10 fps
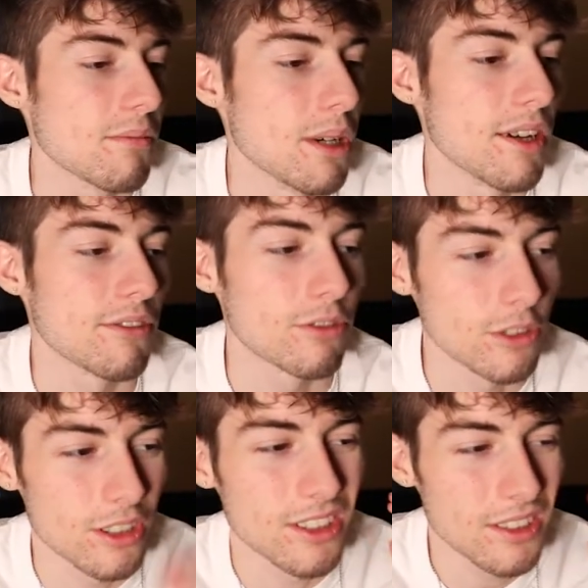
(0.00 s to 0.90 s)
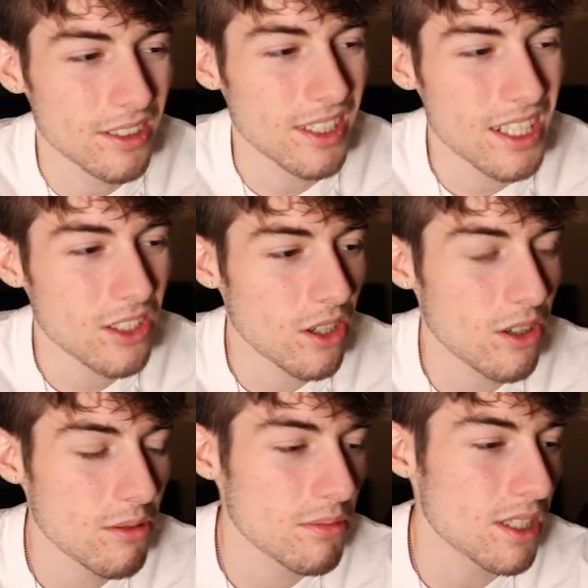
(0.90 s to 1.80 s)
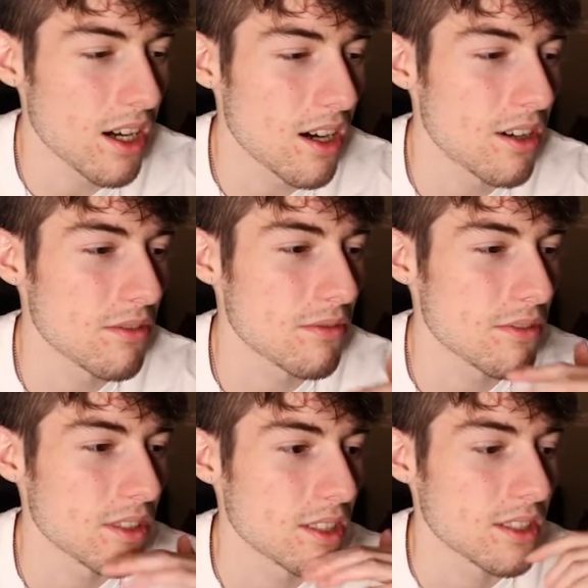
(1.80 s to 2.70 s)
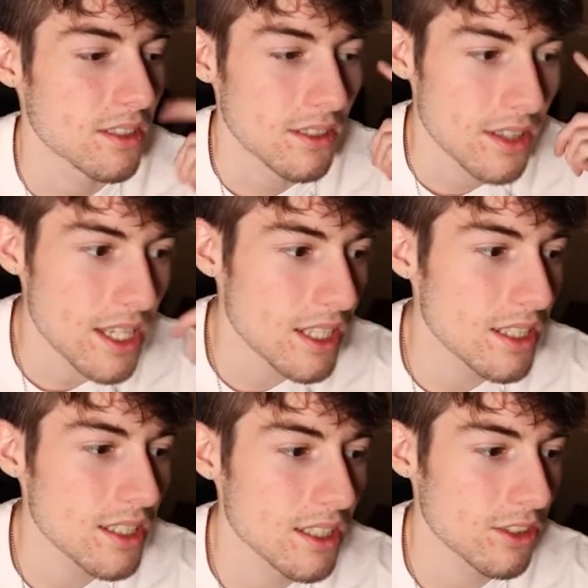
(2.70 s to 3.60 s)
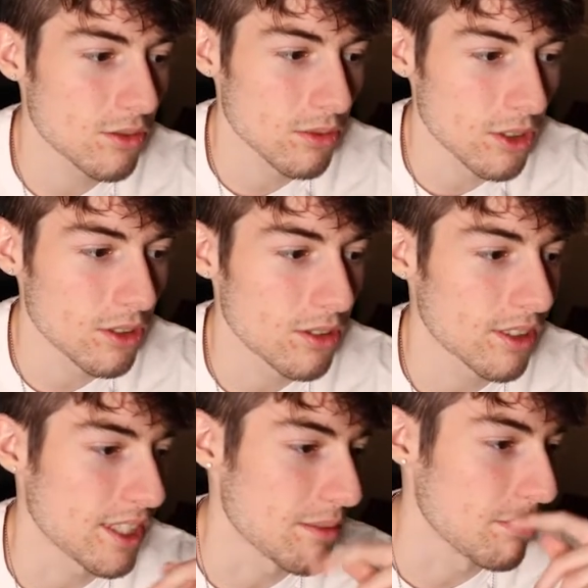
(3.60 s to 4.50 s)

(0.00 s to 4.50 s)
But in terms of thinking this through, okay,